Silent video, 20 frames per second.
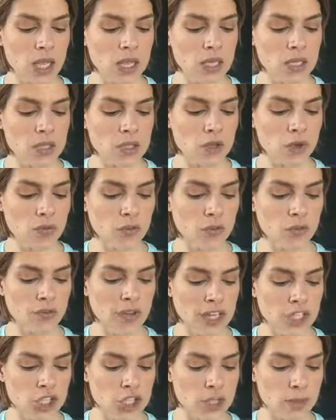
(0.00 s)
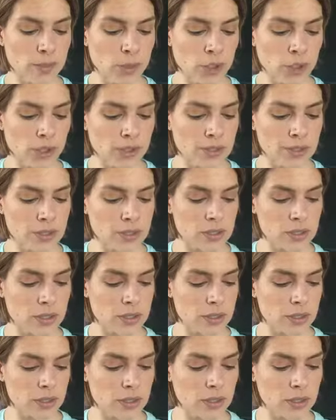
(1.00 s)
So for vegetables,
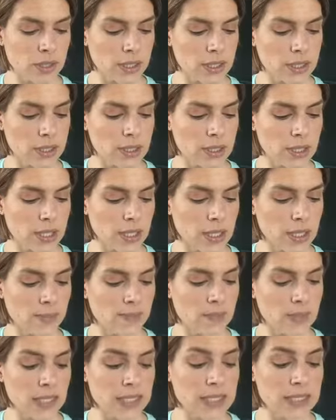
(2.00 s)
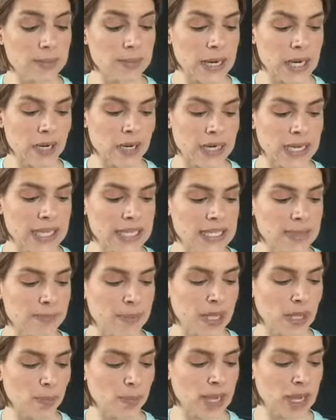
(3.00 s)
let's see, asparagus,
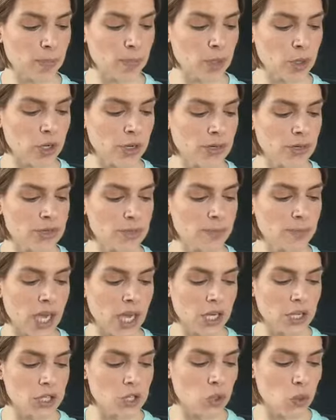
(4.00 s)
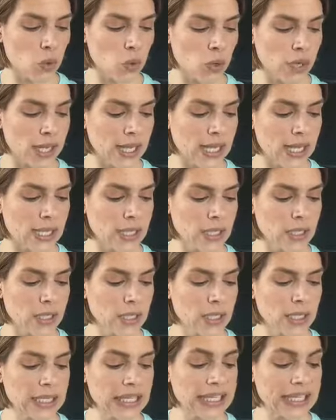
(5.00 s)
bell peppers, bok choy,
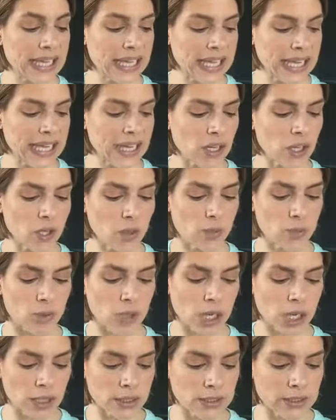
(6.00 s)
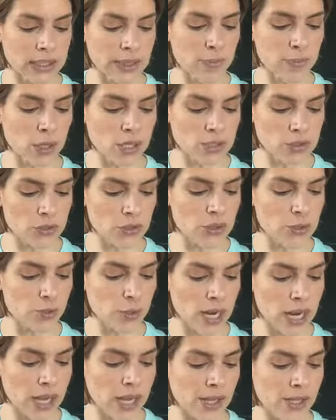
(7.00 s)
kale, broccoli, Brussels
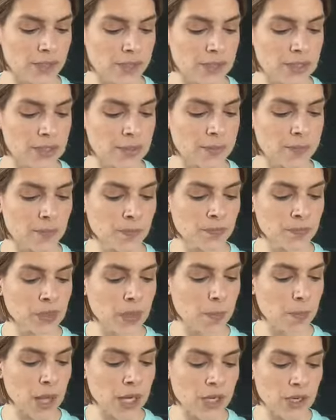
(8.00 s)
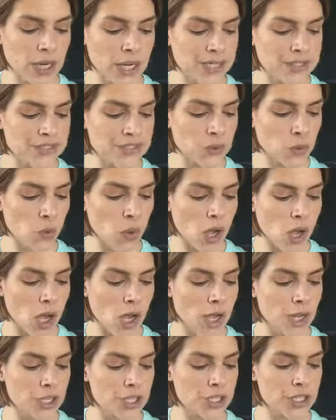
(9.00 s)
sprouts, butternut
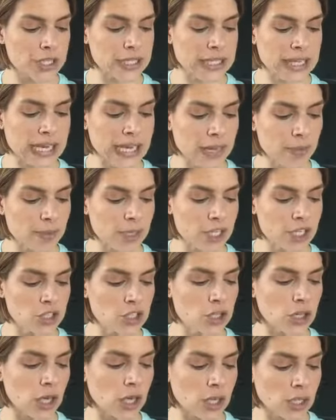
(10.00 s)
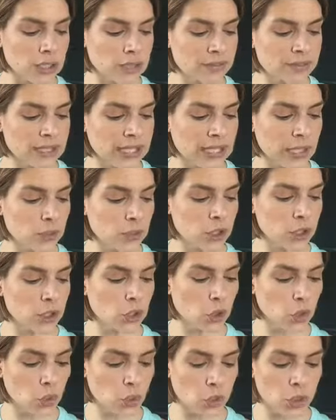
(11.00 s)
squash, cabbage, cauliflower,
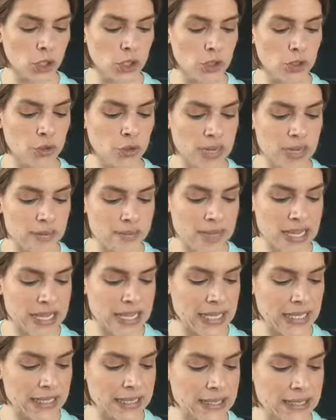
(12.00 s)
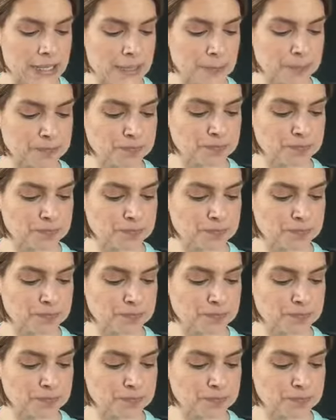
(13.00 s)
corn, green beans,